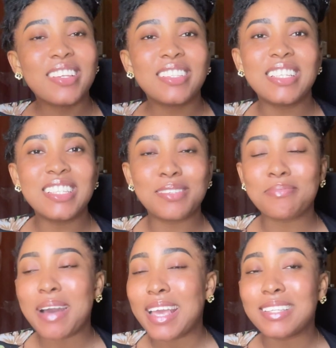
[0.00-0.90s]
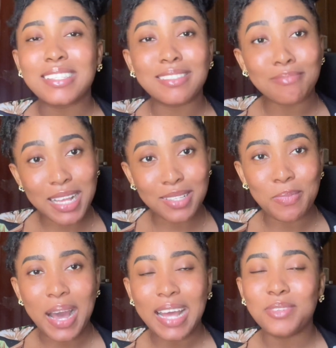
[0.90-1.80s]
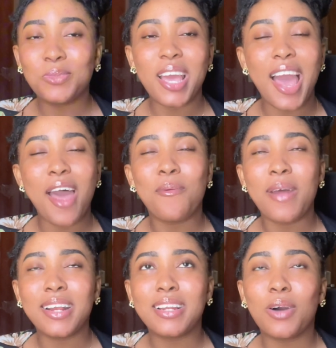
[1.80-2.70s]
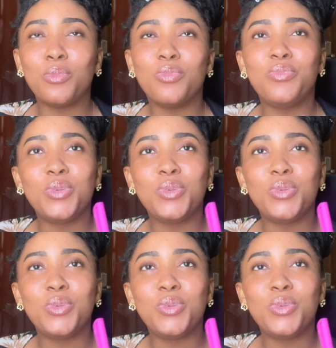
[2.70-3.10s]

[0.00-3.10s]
this is my smart pad where I write down